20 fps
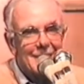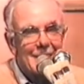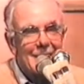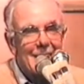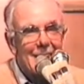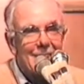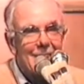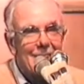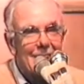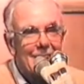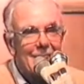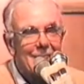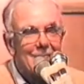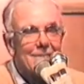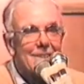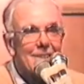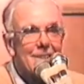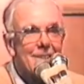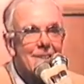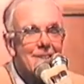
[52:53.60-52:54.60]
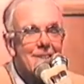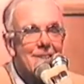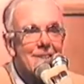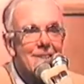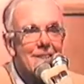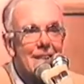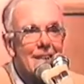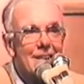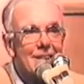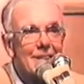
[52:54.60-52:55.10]
Anyway,
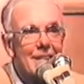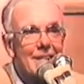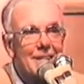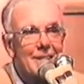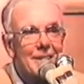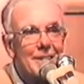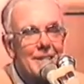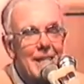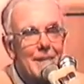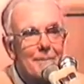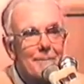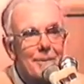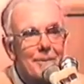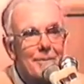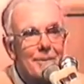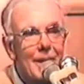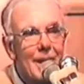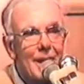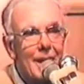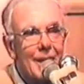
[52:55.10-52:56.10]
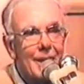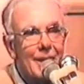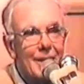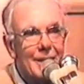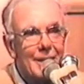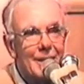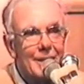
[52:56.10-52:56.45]
so I didn't get my ride.